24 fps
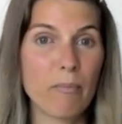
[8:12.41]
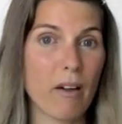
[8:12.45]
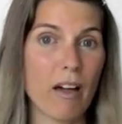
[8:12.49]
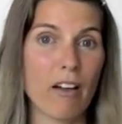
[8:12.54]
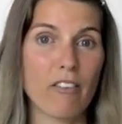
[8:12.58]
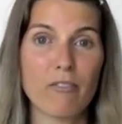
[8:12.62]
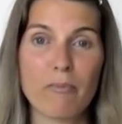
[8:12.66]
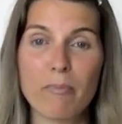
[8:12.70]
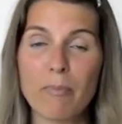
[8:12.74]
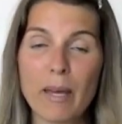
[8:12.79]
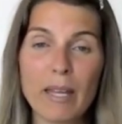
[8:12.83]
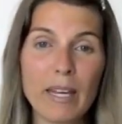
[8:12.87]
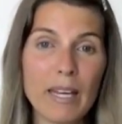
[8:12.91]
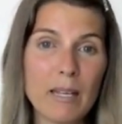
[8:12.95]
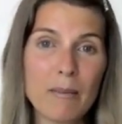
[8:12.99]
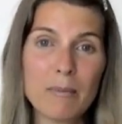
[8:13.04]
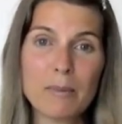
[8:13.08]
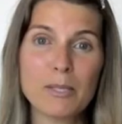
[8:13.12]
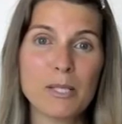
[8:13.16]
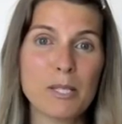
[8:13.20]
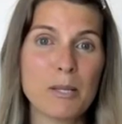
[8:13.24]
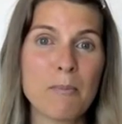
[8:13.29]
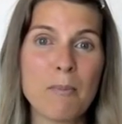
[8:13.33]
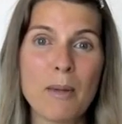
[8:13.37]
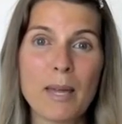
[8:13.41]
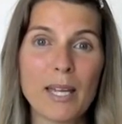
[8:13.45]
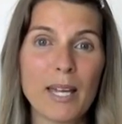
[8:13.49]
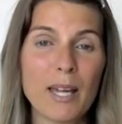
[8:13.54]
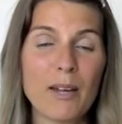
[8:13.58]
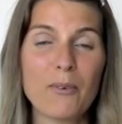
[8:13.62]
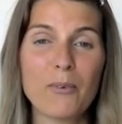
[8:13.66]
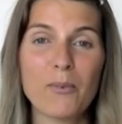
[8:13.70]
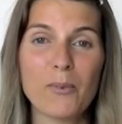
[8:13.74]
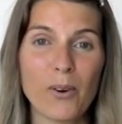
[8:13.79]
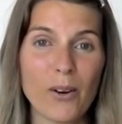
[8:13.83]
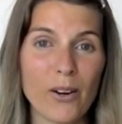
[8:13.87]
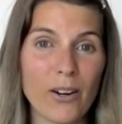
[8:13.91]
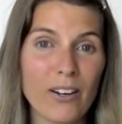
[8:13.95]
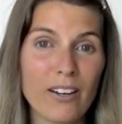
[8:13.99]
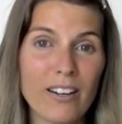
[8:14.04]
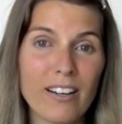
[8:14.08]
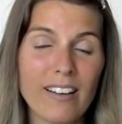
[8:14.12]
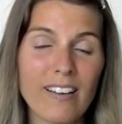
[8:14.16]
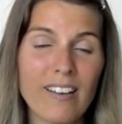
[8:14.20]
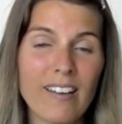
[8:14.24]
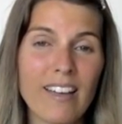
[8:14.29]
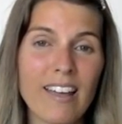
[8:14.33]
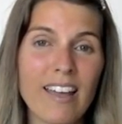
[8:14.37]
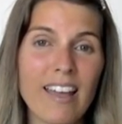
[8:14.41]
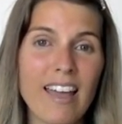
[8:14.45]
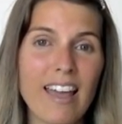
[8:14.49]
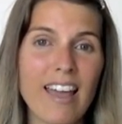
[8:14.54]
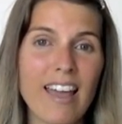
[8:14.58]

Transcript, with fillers: I've been able to make it work,